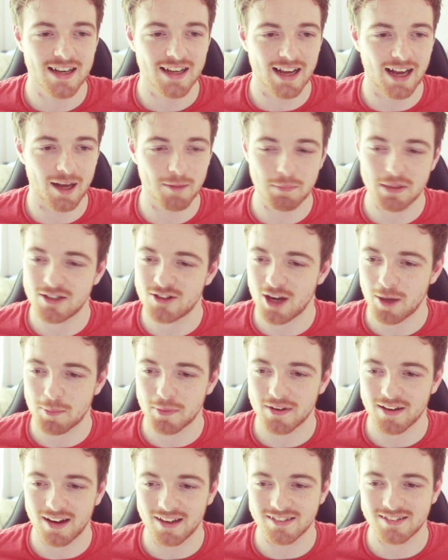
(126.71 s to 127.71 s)
Can't be
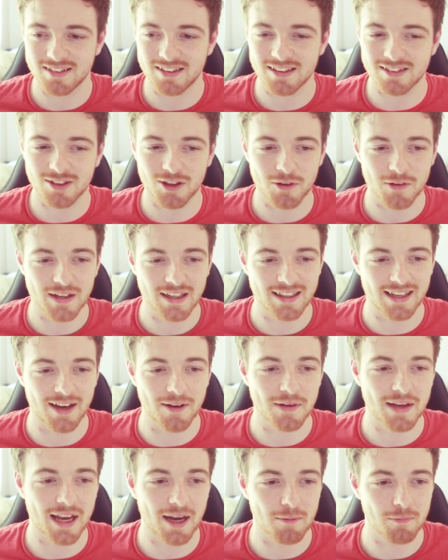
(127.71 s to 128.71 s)
jeopardizing this career
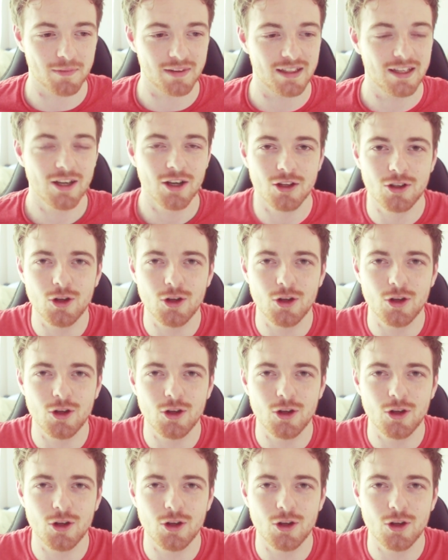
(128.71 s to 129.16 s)
now, can we?